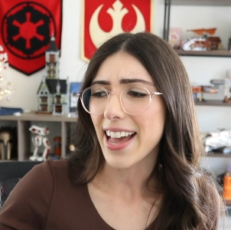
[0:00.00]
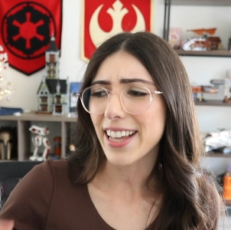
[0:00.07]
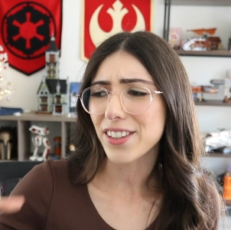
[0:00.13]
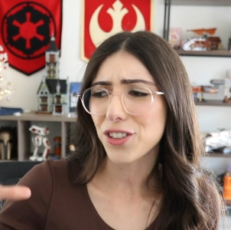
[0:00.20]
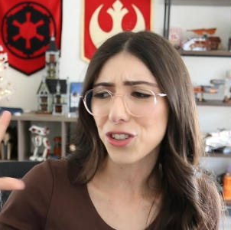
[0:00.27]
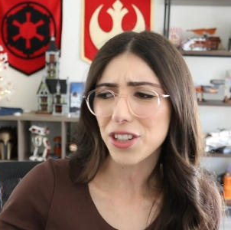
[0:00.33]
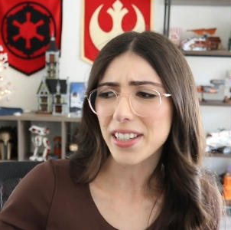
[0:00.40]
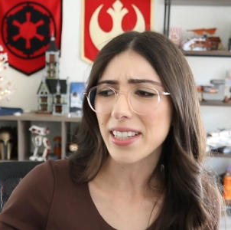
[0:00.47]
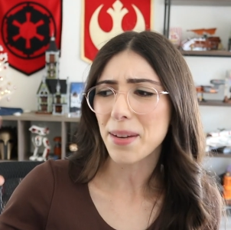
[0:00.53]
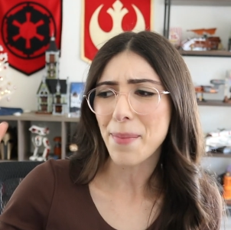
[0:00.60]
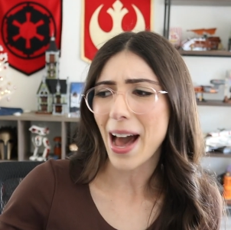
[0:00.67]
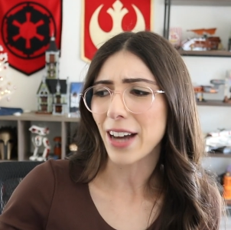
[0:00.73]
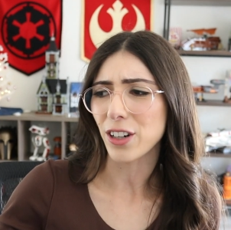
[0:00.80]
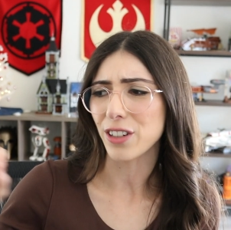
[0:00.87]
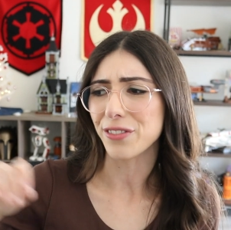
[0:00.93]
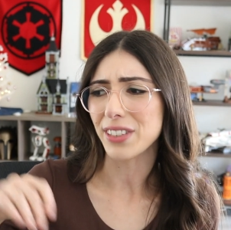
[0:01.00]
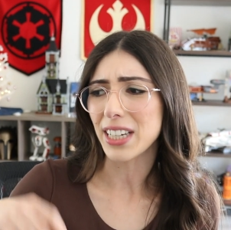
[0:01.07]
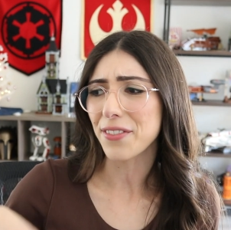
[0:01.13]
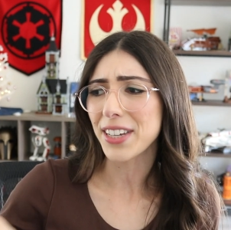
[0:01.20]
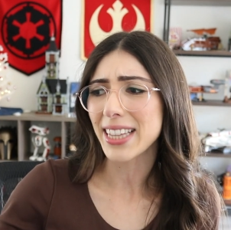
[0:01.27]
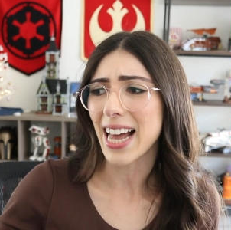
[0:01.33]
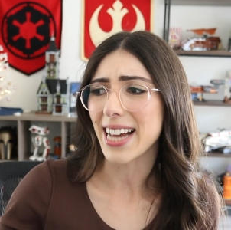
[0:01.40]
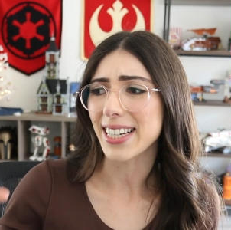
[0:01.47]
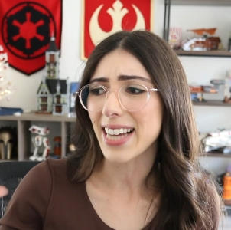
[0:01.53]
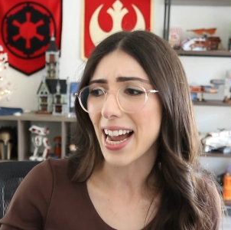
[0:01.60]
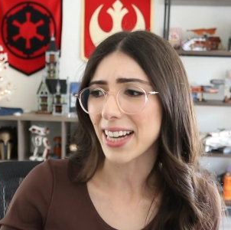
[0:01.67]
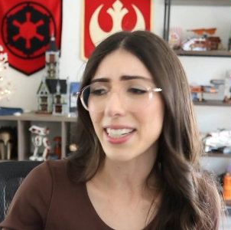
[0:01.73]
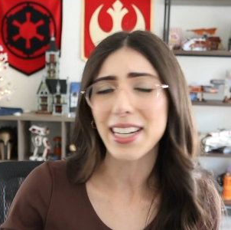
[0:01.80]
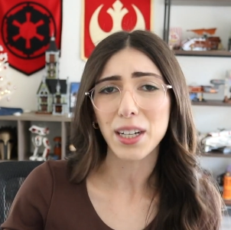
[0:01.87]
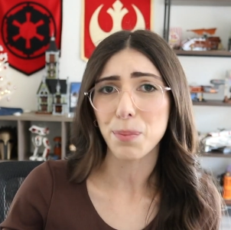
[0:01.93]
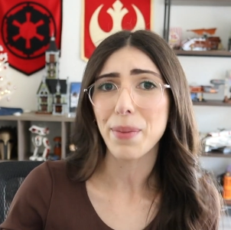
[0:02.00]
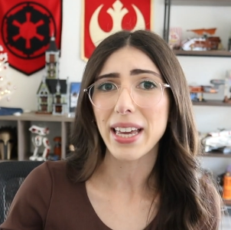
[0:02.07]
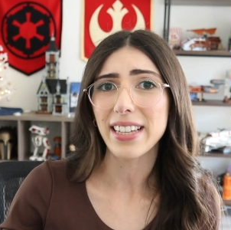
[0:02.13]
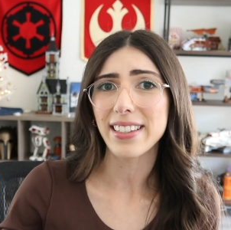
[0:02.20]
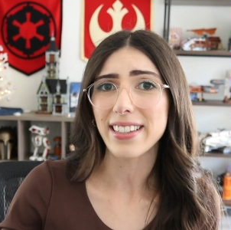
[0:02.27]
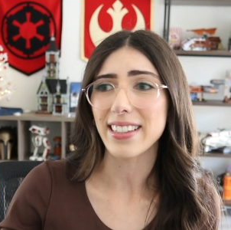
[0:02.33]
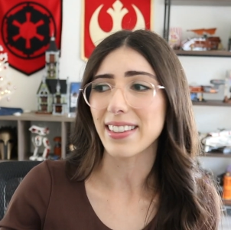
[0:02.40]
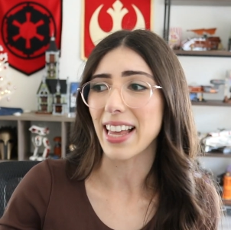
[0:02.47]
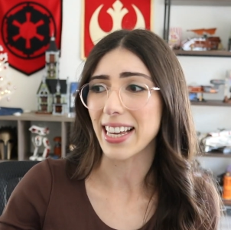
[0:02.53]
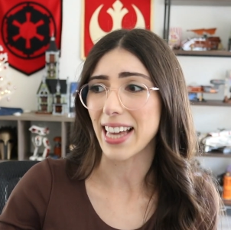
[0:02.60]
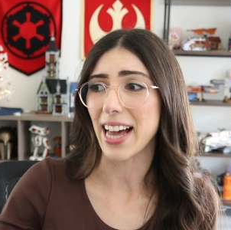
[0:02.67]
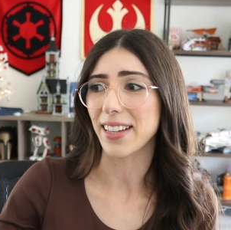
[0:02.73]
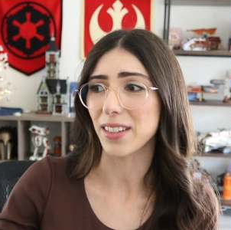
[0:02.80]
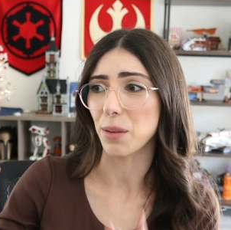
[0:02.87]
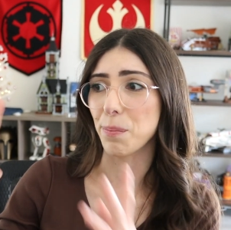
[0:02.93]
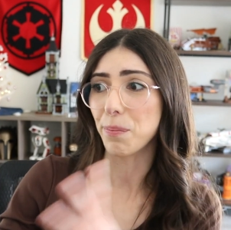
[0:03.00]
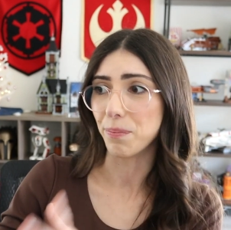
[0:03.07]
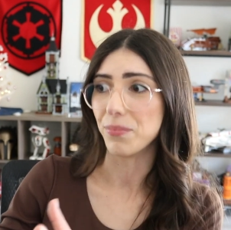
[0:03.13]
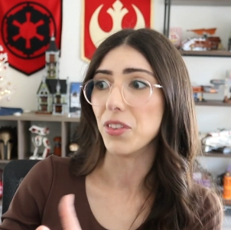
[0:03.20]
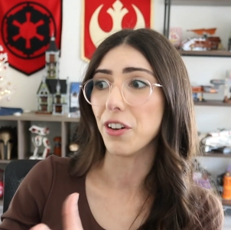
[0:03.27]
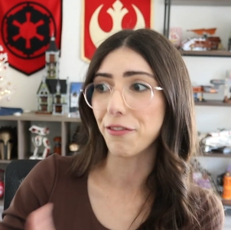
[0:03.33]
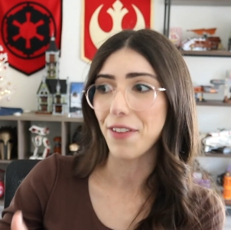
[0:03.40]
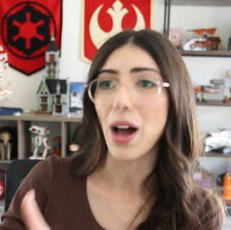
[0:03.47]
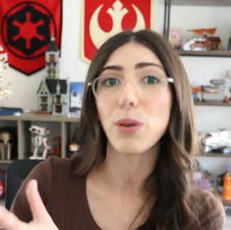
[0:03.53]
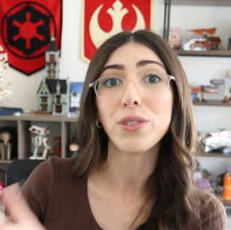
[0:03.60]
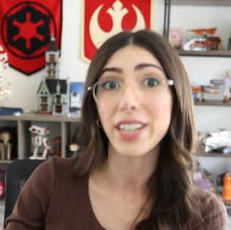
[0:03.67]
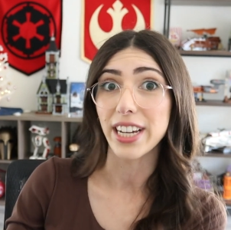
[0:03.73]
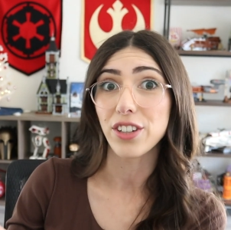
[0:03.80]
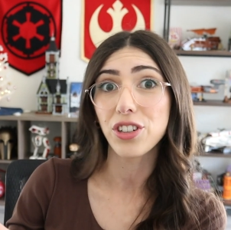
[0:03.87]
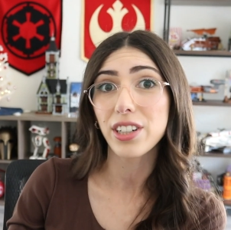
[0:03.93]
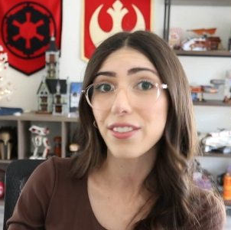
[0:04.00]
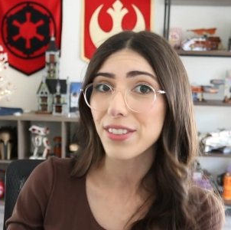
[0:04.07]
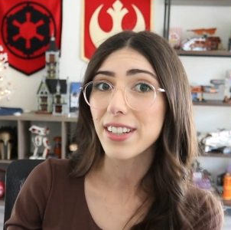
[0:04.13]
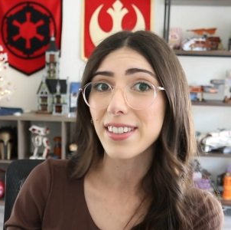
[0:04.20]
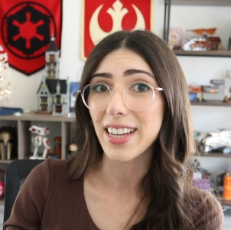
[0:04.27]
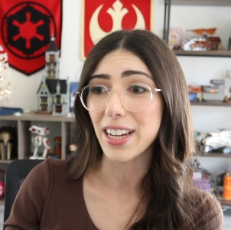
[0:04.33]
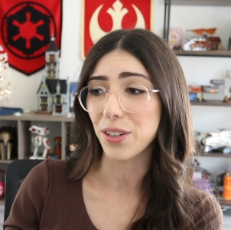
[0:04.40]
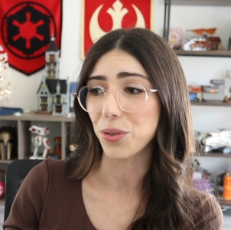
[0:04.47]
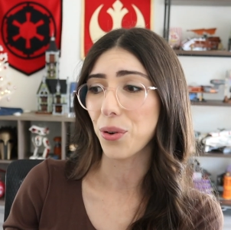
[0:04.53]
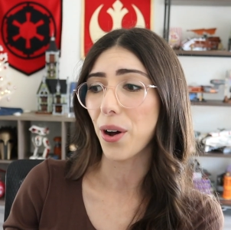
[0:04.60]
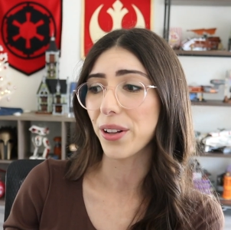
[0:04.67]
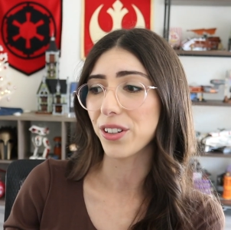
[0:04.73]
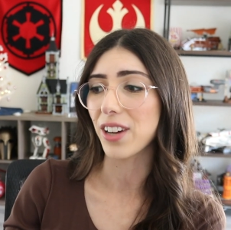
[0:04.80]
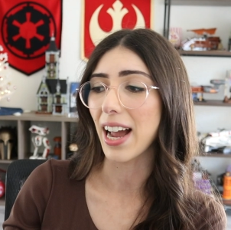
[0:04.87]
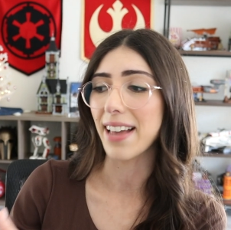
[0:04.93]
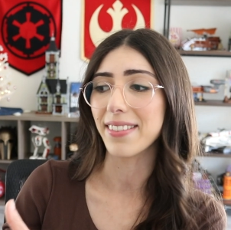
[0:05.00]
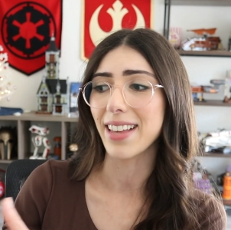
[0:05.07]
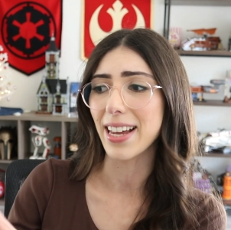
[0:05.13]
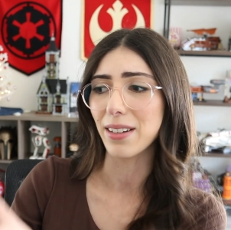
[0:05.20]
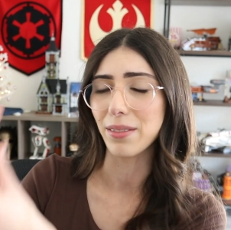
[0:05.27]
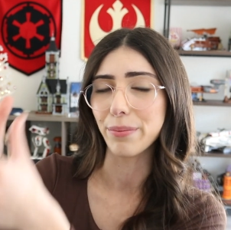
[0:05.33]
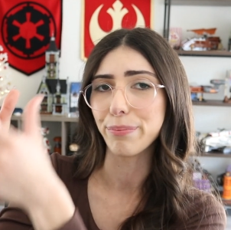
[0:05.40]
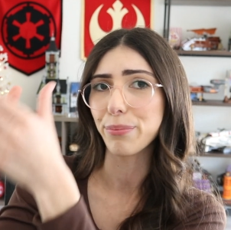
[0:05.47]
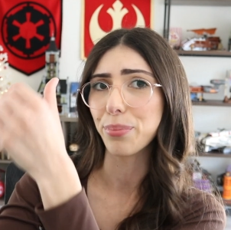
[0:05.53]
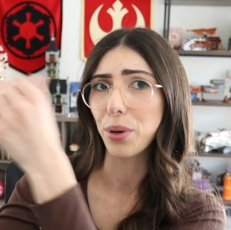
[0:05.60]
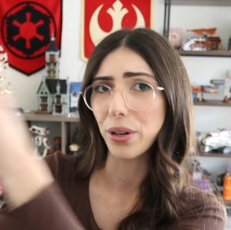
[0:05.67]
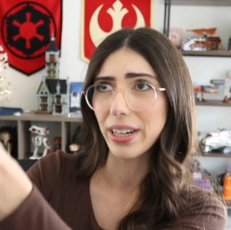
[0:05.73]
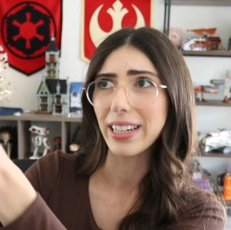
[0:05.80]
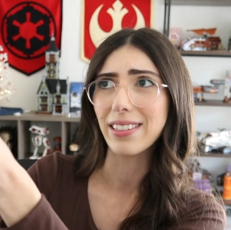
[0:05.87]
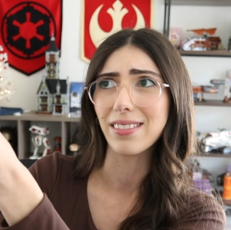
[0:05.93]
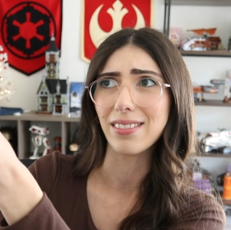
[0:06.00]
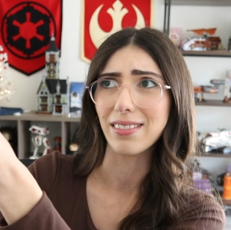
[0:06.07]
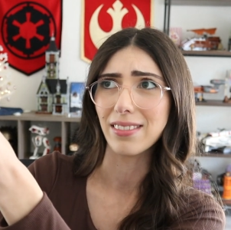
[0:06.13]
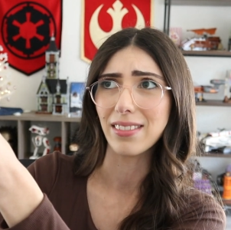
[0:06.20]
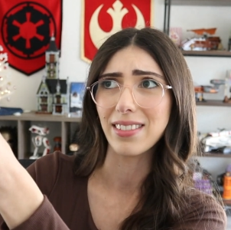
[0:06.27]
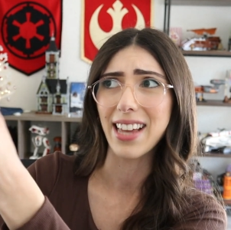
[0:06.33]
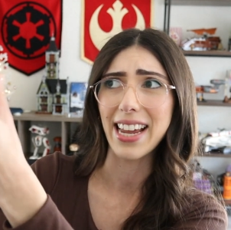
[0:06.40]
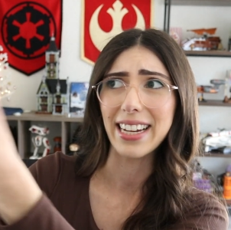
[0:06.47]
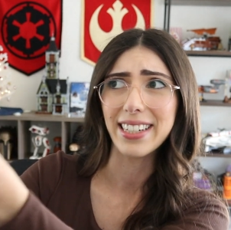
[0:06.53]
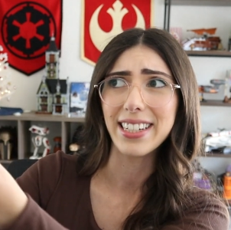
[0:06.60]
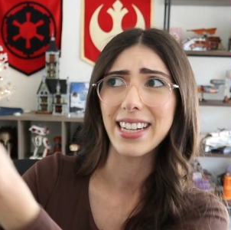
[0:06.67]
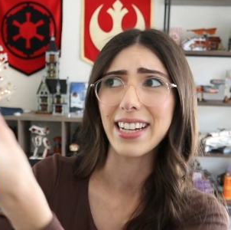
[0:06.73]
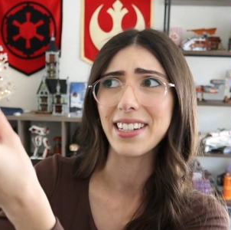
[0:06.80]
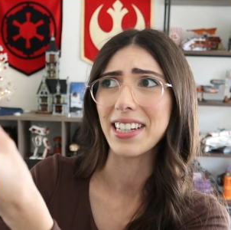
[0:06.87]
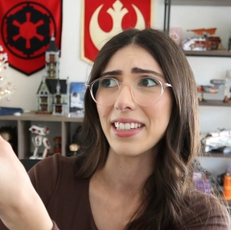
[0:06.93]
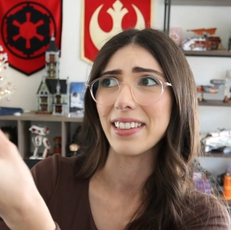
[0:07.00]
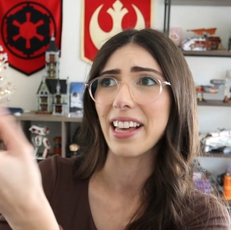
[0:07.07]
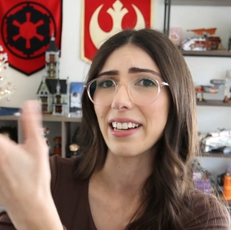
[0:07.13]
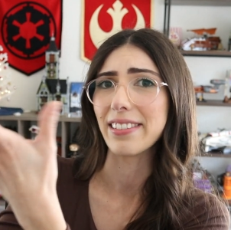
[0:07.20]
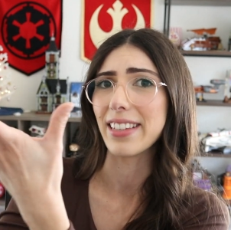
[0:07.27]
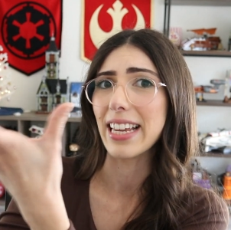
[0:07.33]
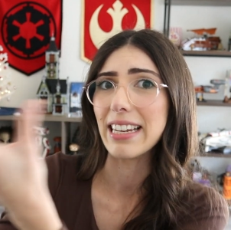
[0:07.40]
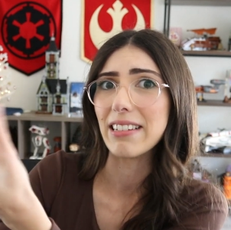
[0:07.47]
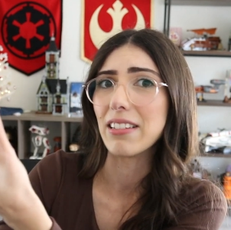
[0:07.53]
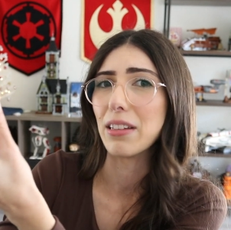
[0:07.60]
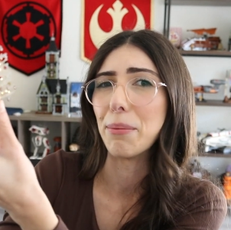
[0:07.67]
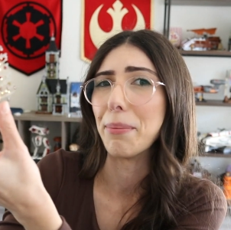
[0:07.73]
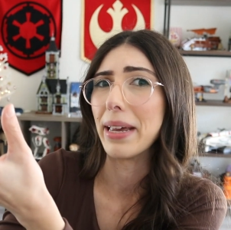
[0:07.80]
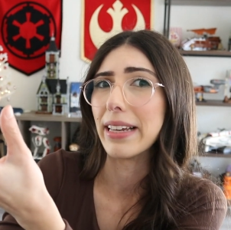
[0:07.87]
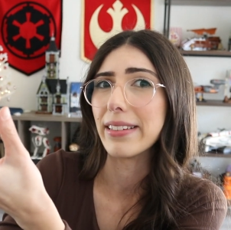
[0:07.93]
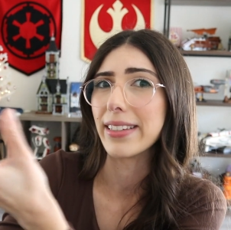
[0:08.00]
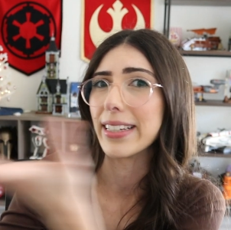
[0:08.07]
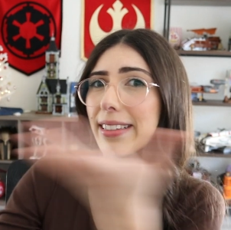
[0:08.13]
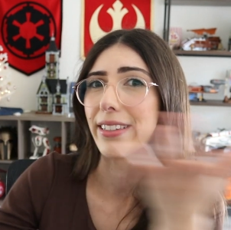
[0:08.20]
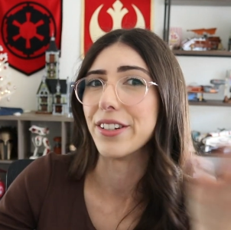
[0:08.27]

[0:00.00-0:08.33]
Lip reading: it's just a matter of leaving that Technic base like as the foundation of the Sandcrawler and then putting the AT-AT legs into the base. It's